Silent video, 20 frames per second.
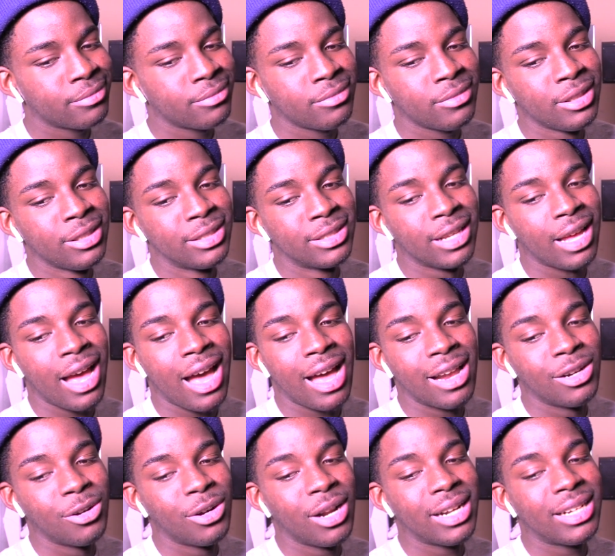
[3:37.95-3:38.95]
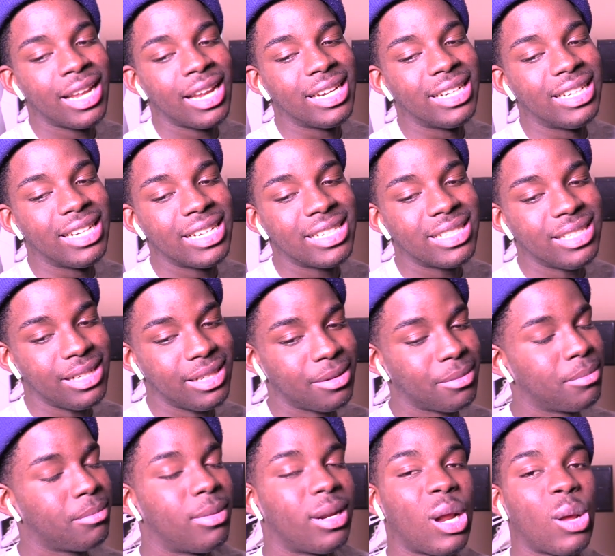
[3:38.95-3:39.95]
He said, I know that they diss him,
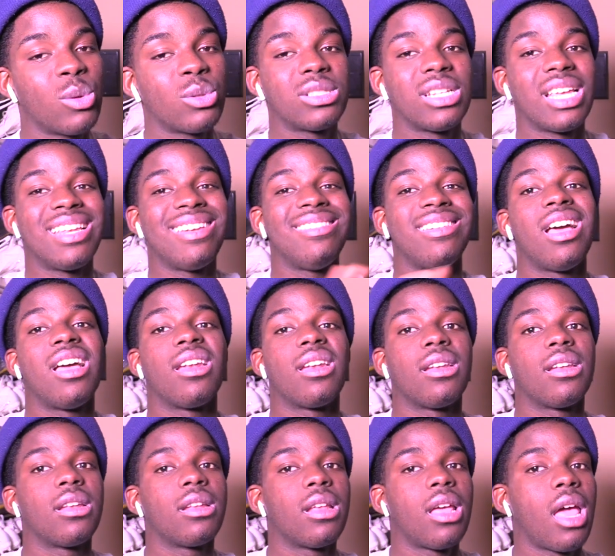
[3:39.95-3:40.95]
but I don't say nothing.